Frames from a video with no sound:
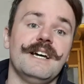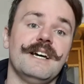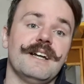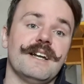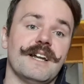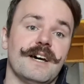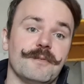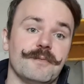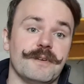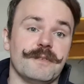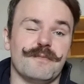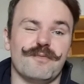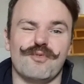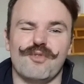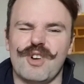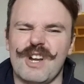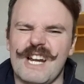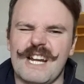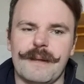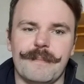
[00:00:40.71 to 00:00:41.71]
Like, we've
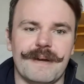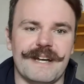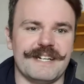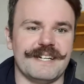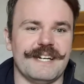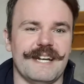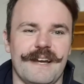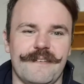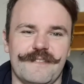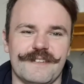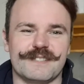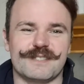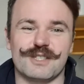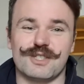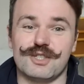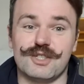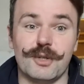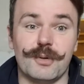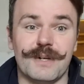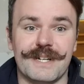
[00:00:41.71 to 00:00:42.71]
really made an effort to
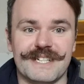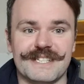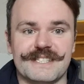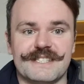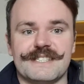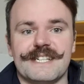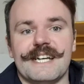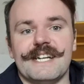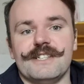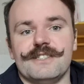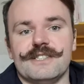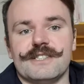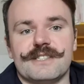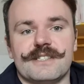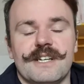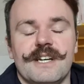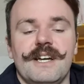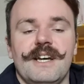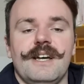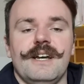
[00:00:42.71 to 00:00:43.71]
do it in
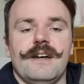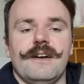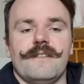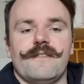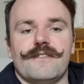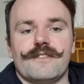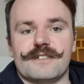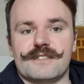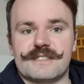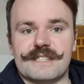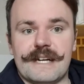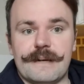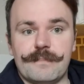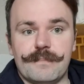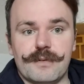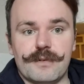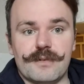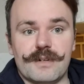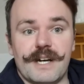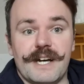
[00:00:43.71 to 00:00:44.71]
stages. For
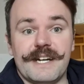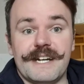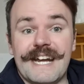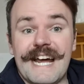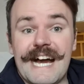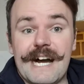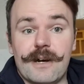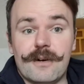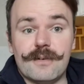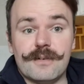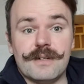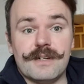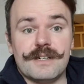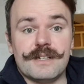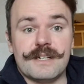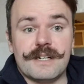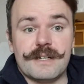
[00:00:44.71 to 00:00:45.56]
example, like now,